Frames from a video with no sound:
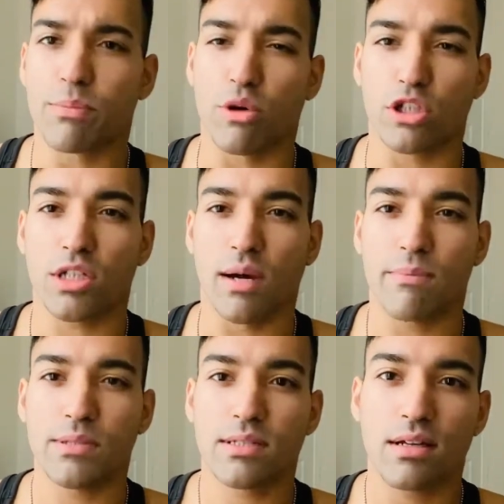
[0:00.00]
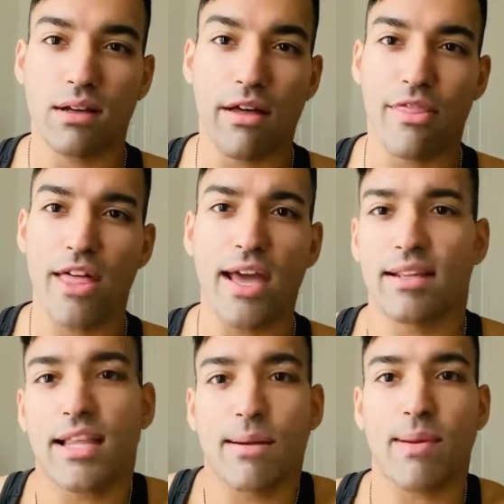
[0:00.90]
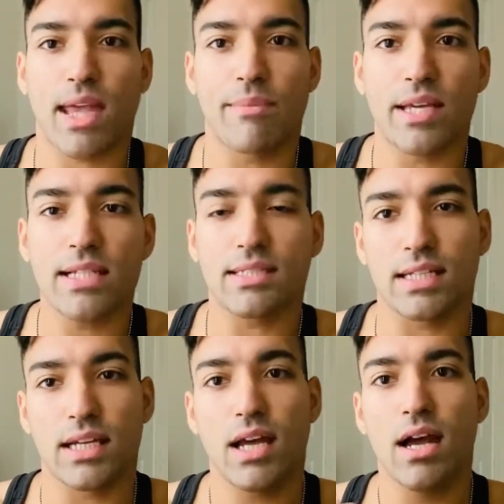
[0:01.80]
push-ups. Then that became easy.